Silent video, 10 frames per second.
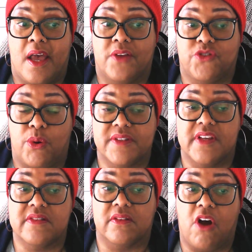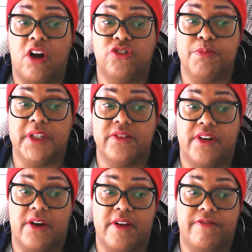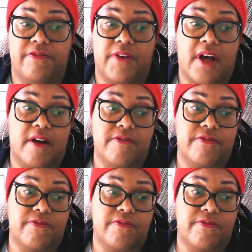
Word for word: So it says large military uh,